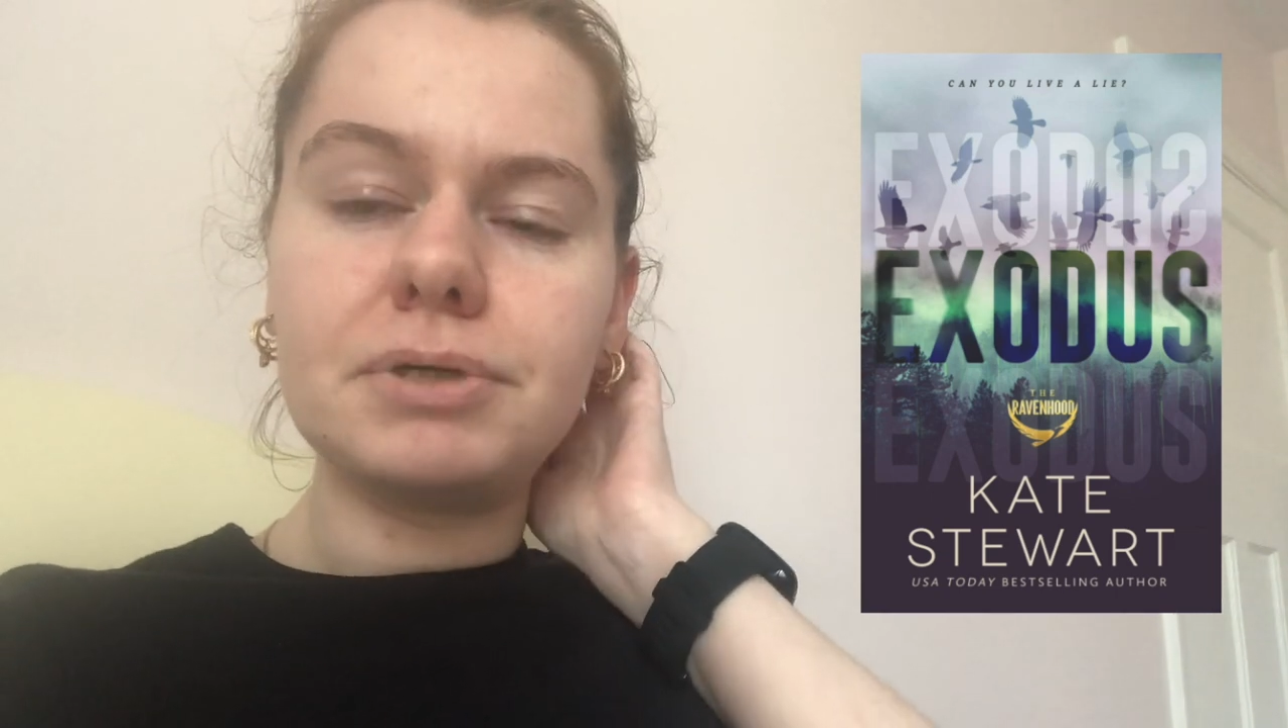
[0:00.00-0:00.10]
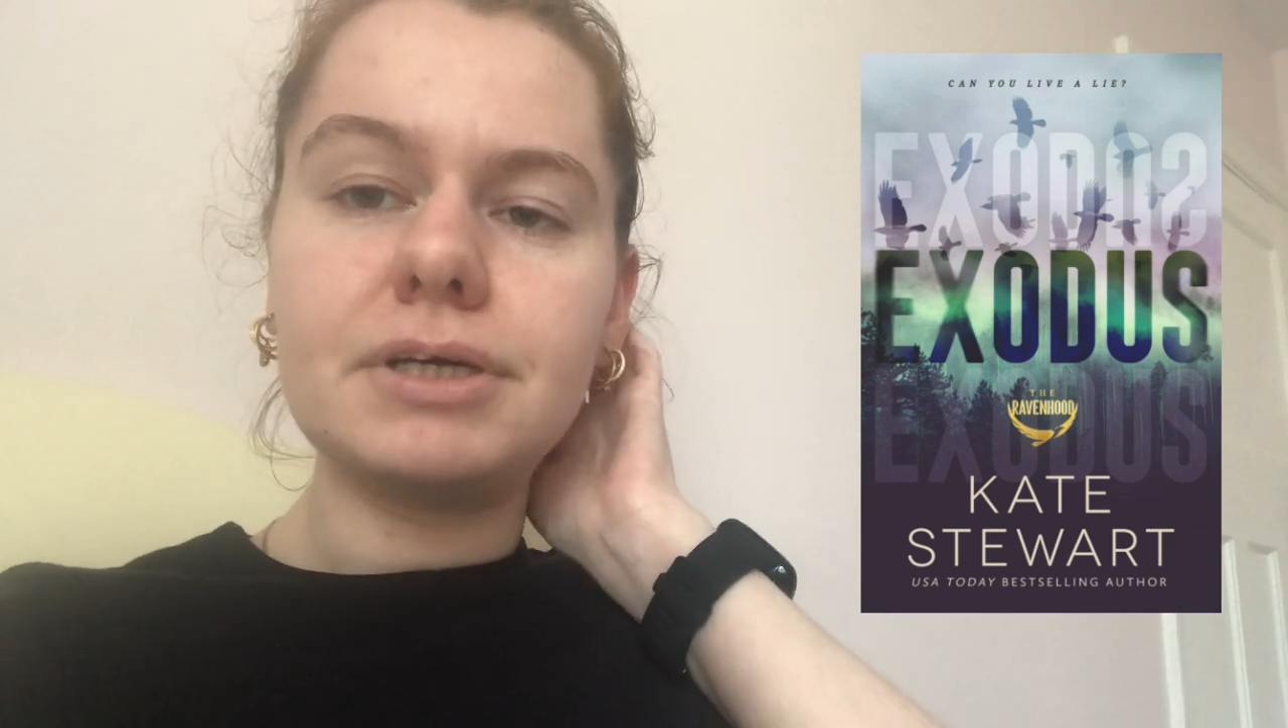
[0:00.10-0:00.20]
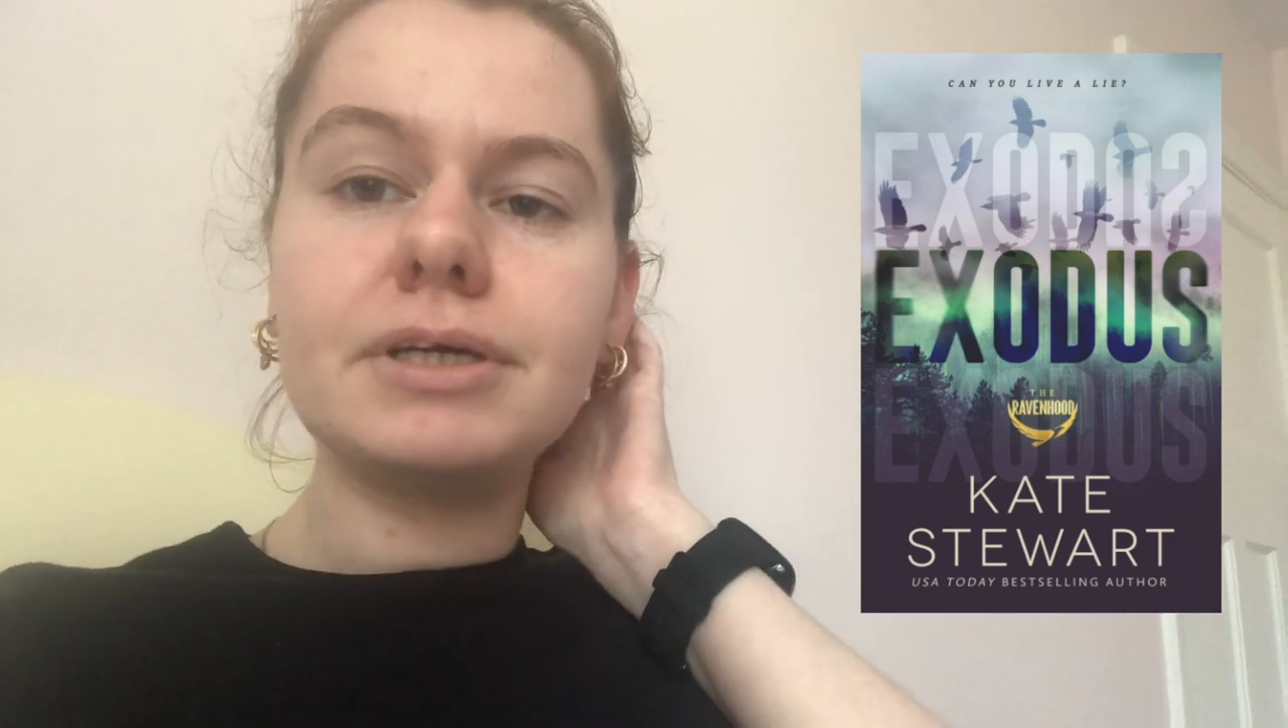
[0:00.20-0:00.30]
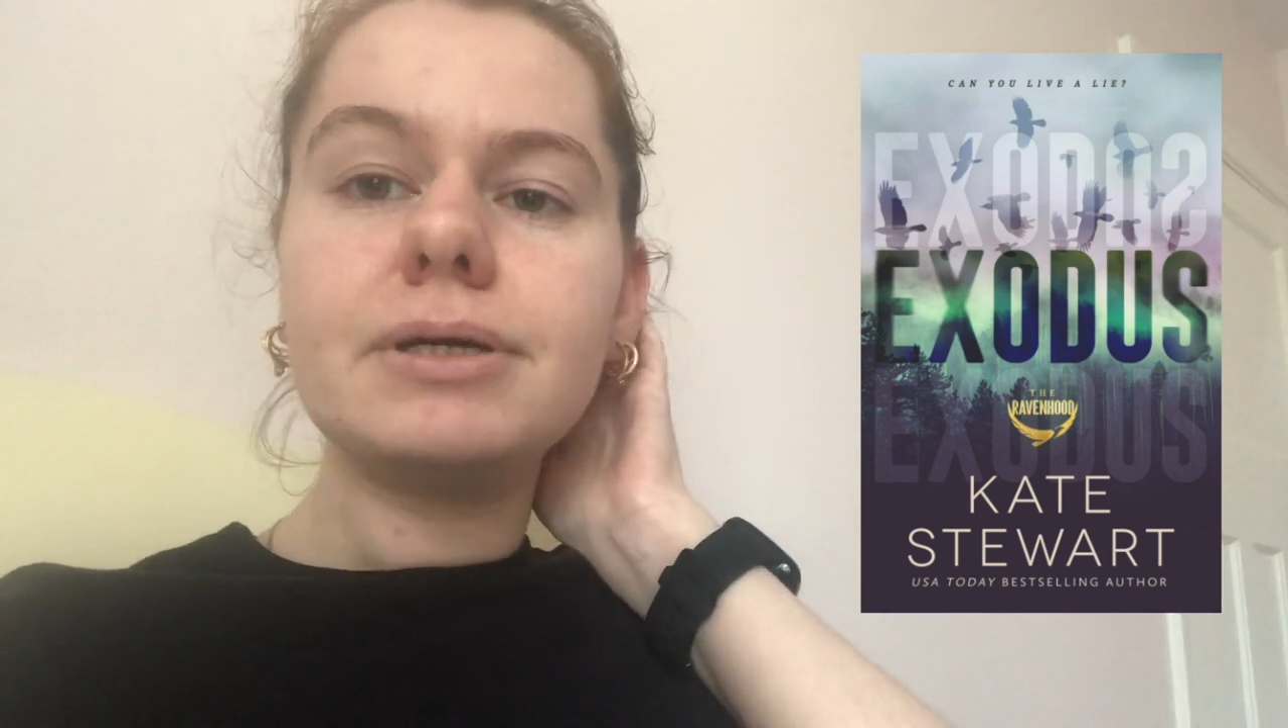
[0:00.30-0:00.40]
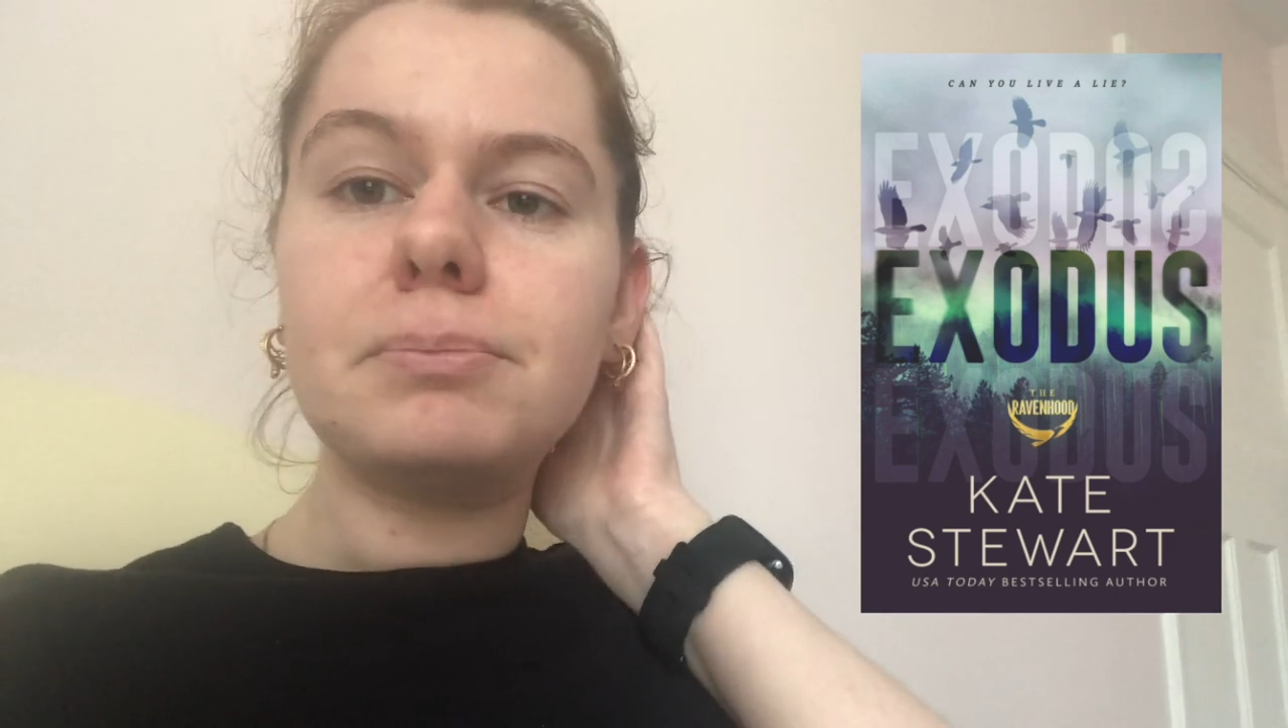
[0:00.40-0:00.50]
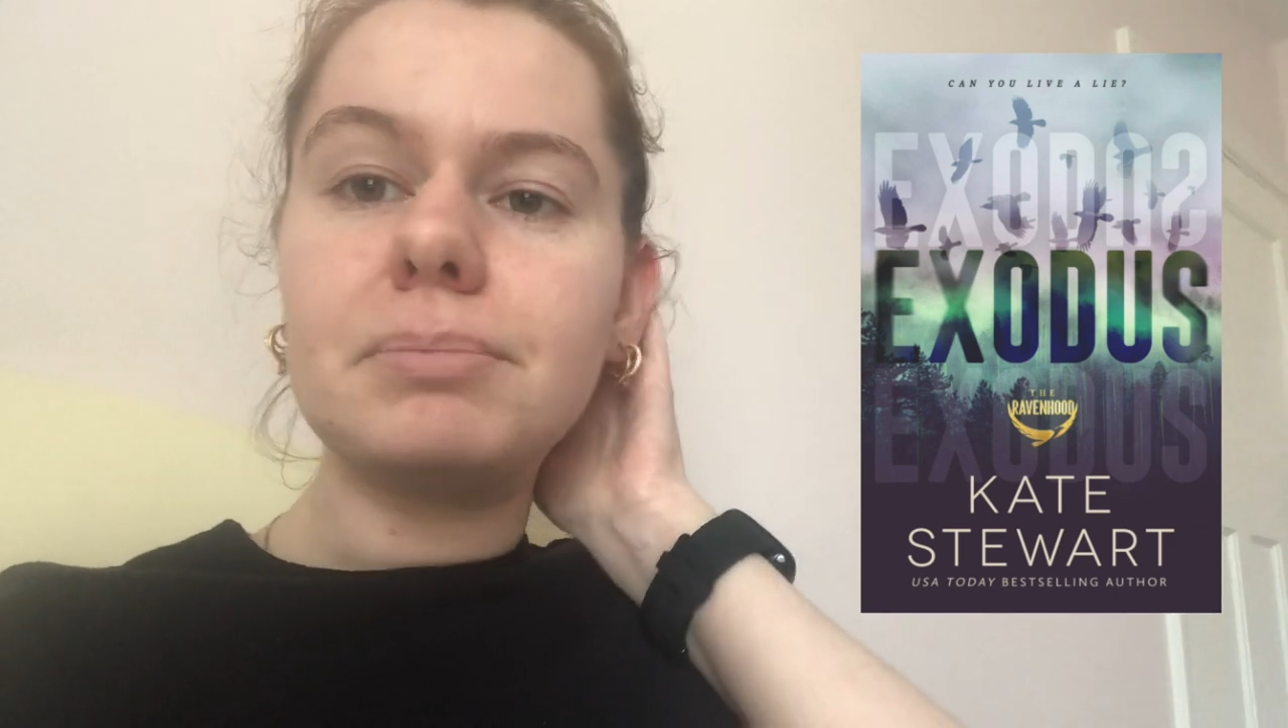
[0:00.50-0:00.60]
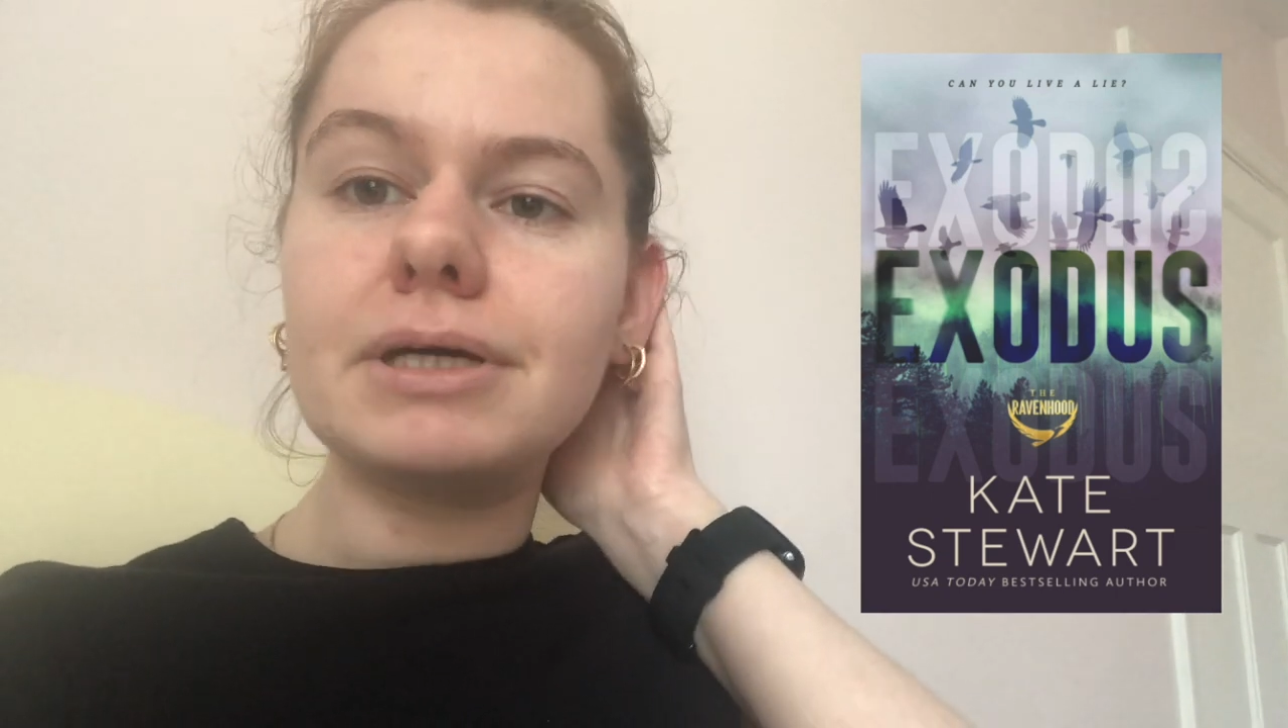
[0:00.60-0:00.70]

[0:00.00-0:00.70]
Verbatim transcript: bit in